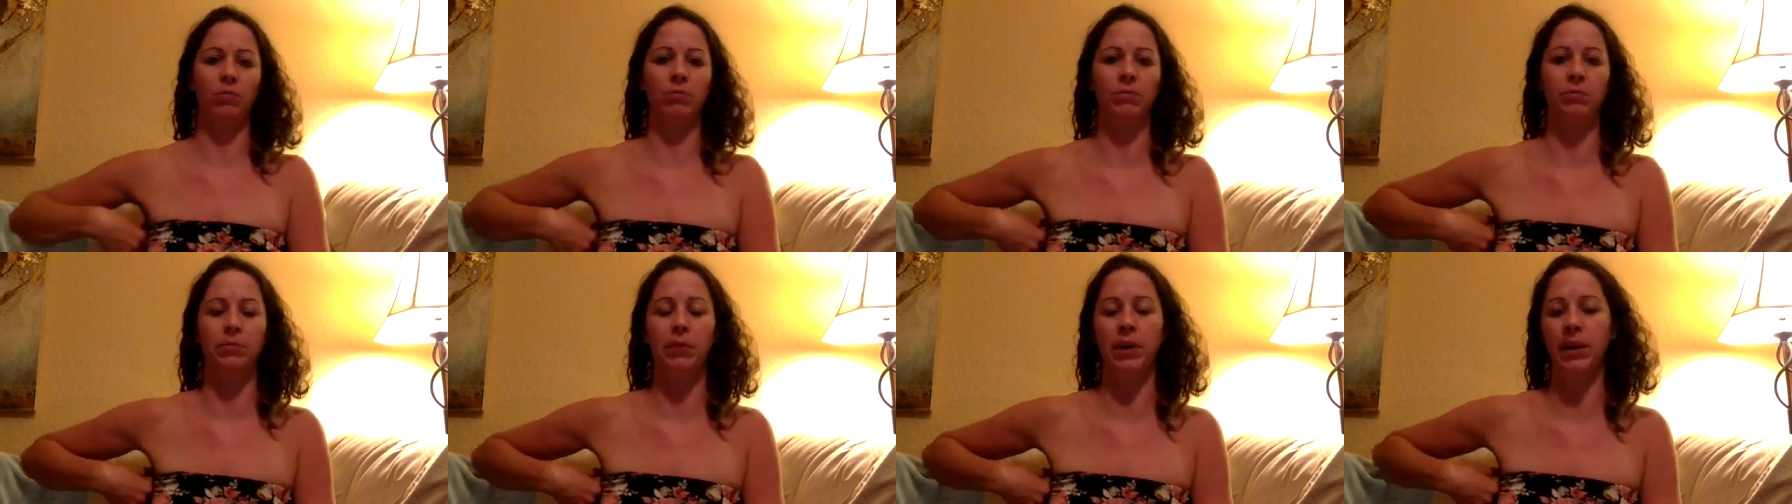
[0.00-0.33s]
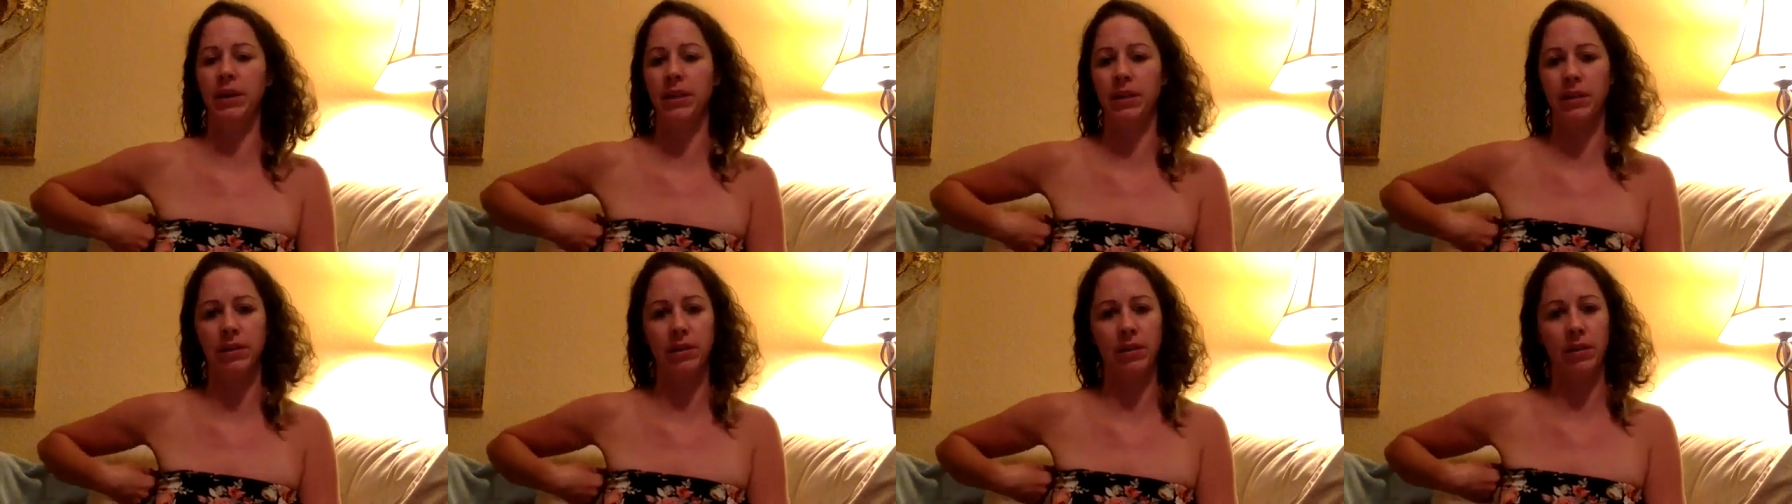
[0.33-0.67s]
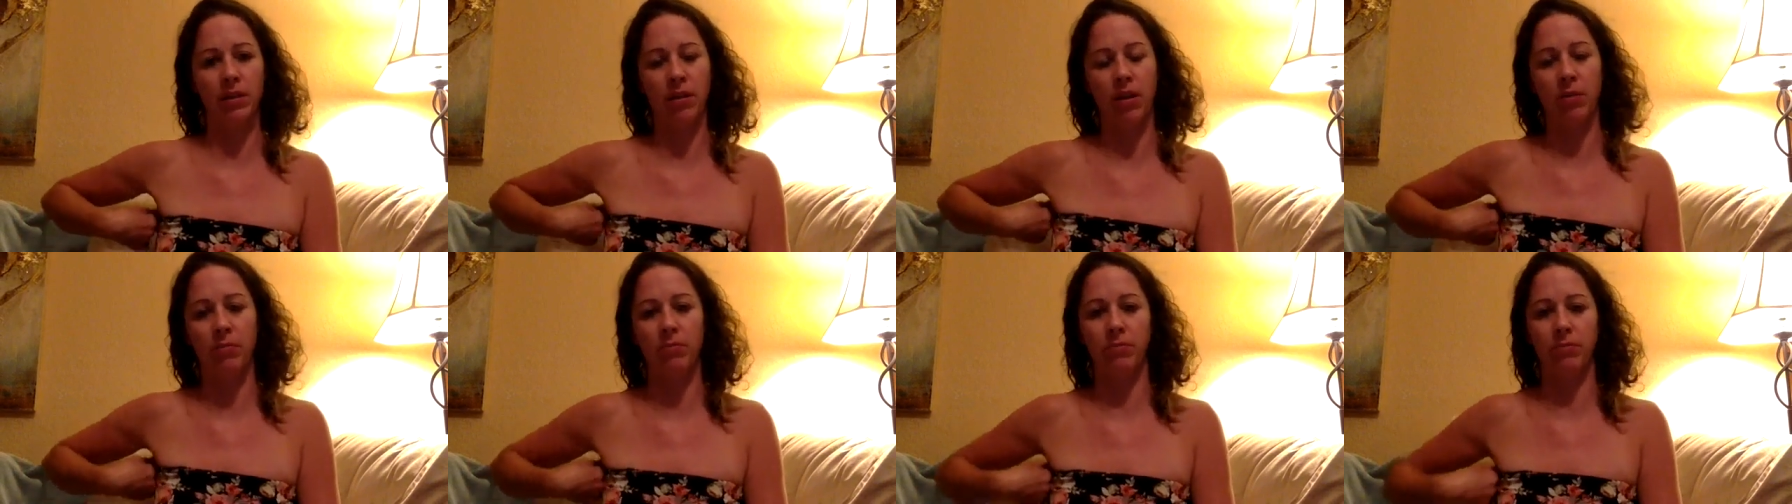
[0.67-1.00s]
money doesn't
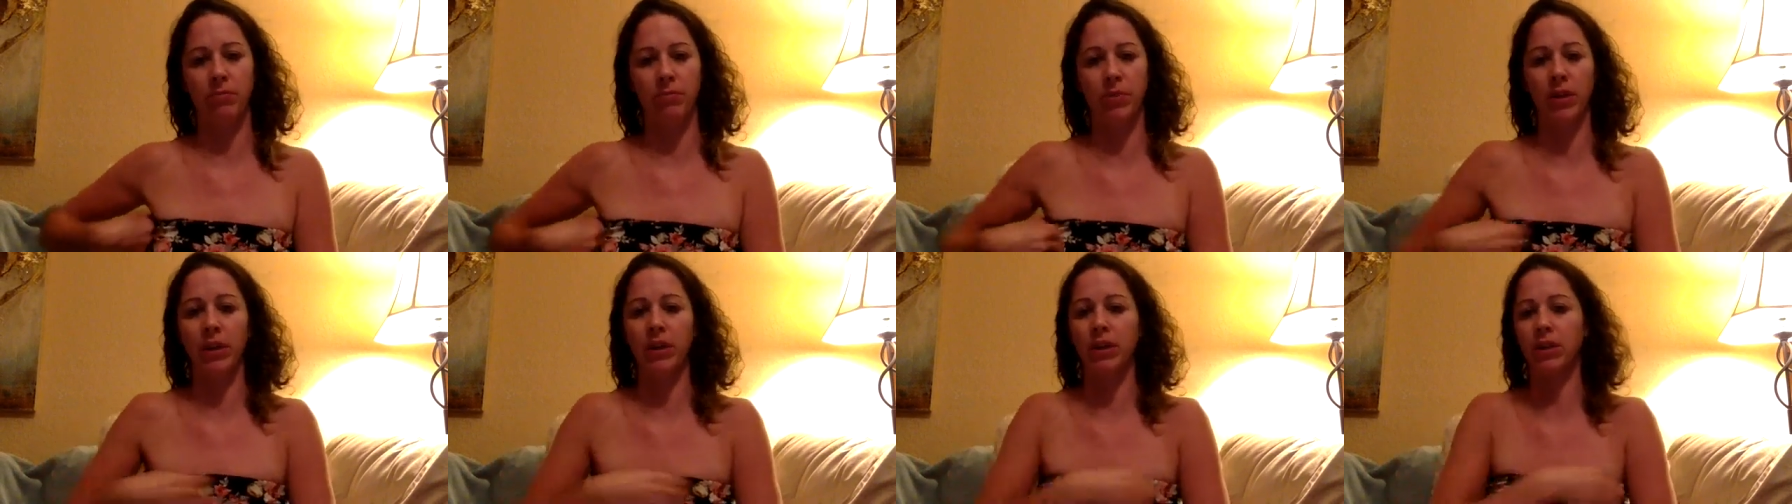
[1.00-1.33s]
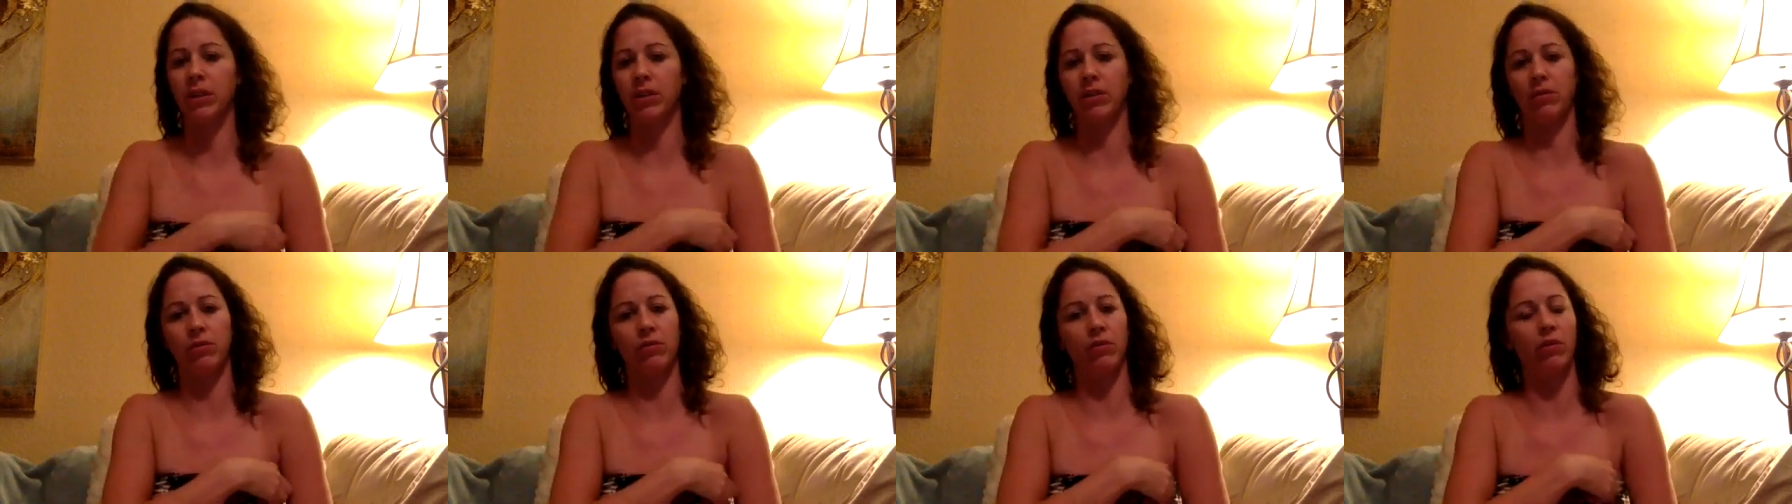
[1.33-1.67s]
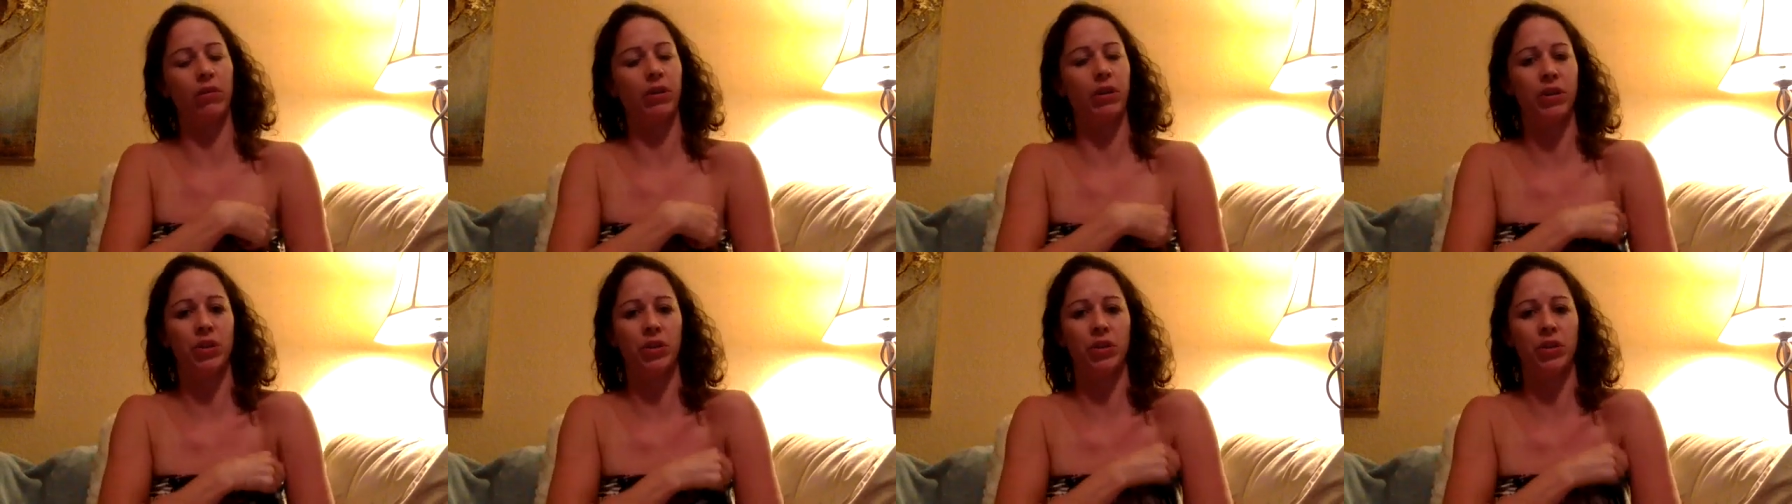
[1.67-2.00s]
grow
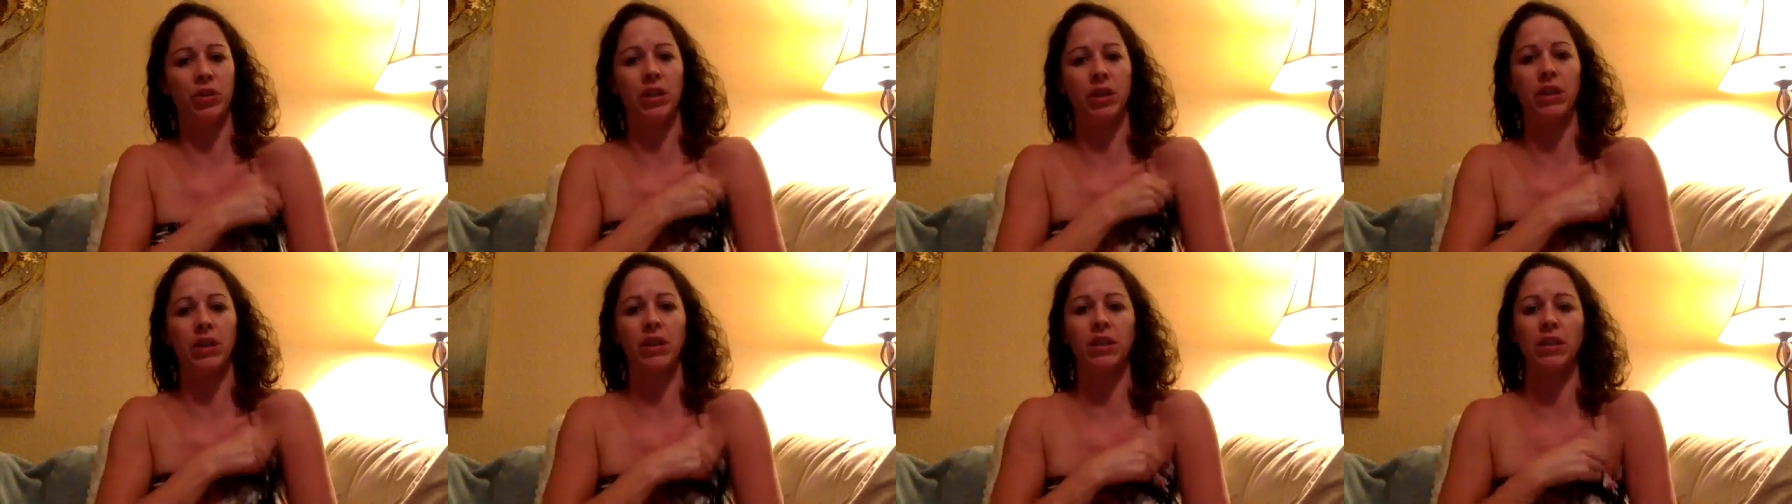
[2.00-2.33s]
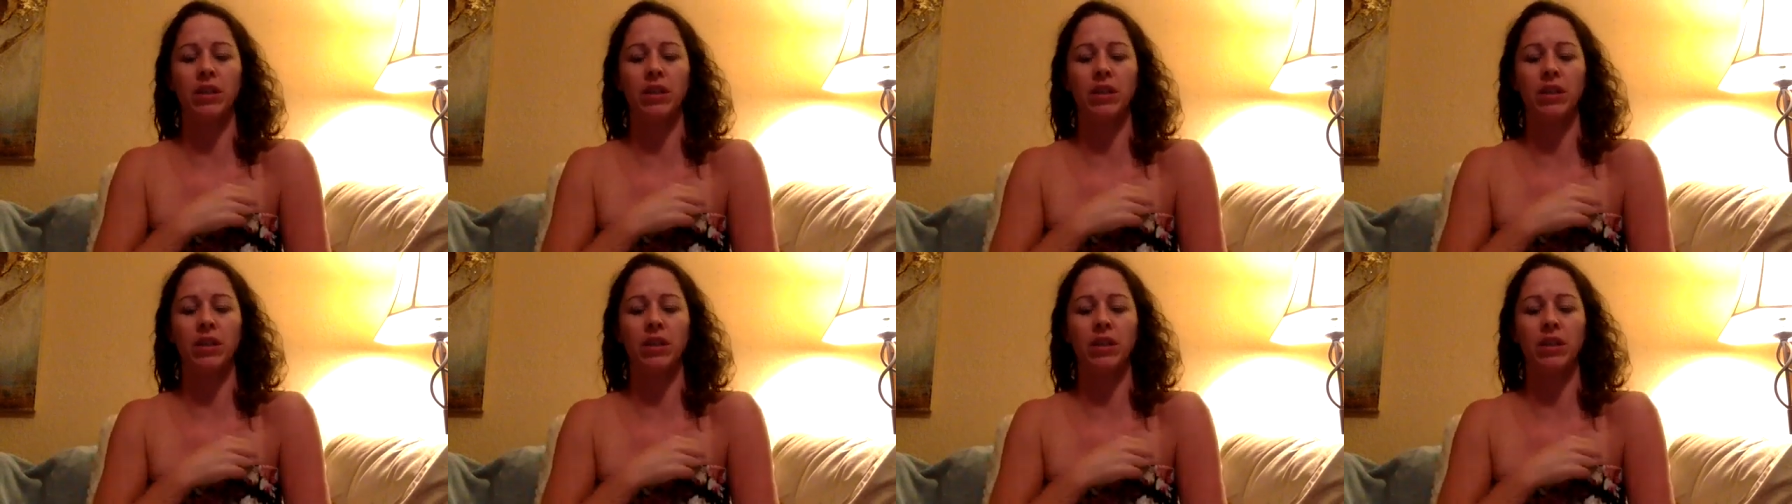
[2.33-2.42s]
on trees